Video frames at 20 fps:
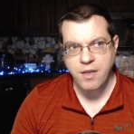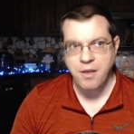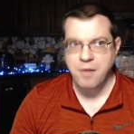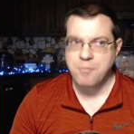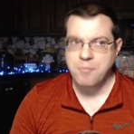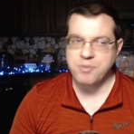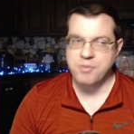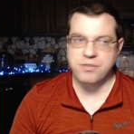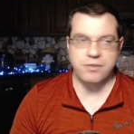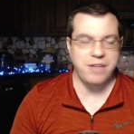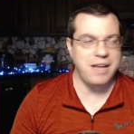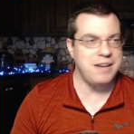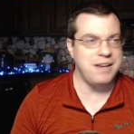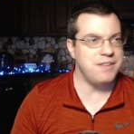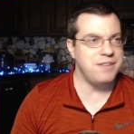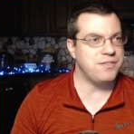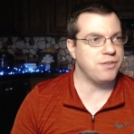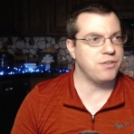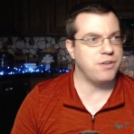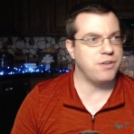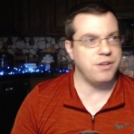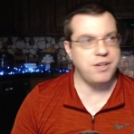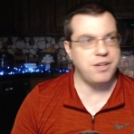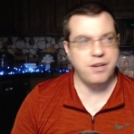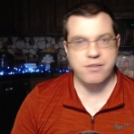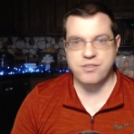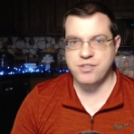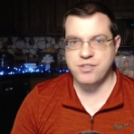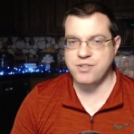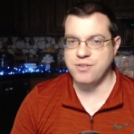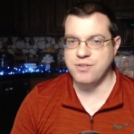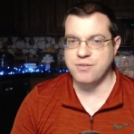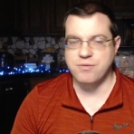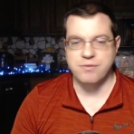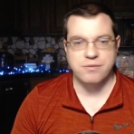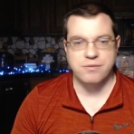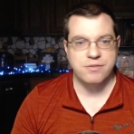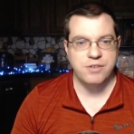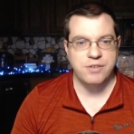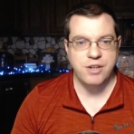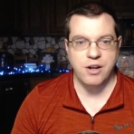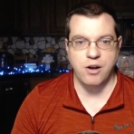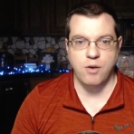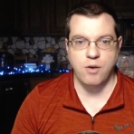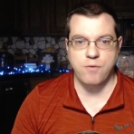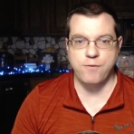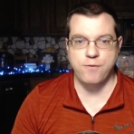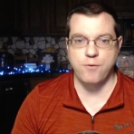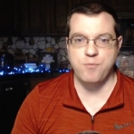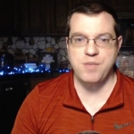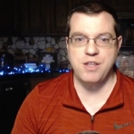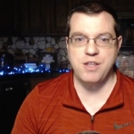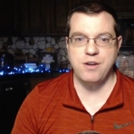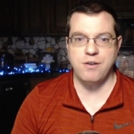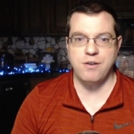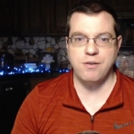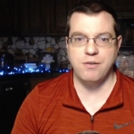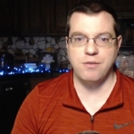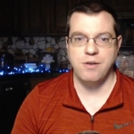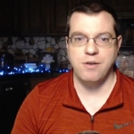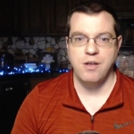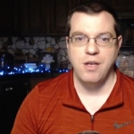But the ladies are good here too. You know, Fumino